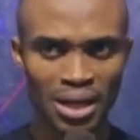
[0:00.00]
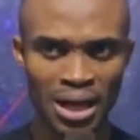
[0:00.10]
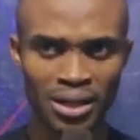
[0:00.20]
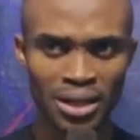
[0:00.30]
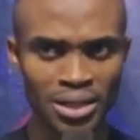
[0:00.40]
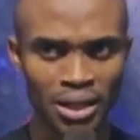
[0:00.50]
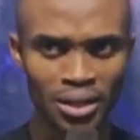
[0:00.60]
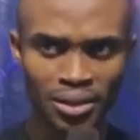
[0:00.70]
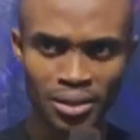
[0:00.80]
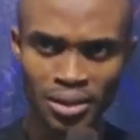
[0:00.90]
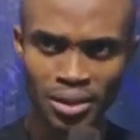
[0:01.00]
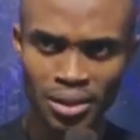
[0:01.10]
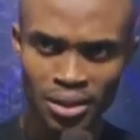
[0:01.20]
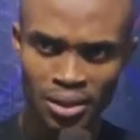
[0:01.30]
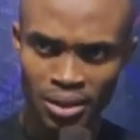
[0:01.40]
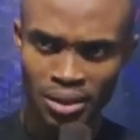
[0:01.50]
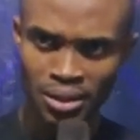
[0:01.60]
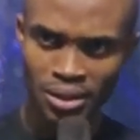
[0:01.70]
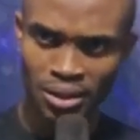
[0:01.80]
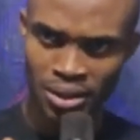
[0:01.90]
And they say,
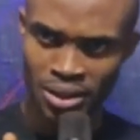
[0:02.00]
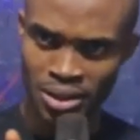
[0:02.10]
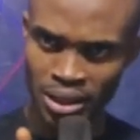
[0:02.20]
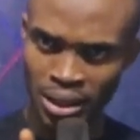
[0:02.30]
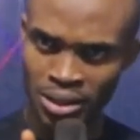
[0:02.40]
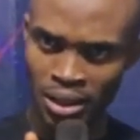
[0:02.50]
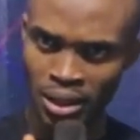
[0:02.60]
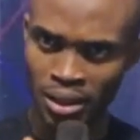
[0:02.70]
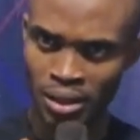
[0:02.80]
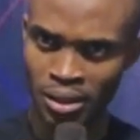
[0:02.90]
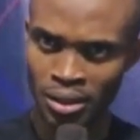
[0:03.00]
It is Kinsley.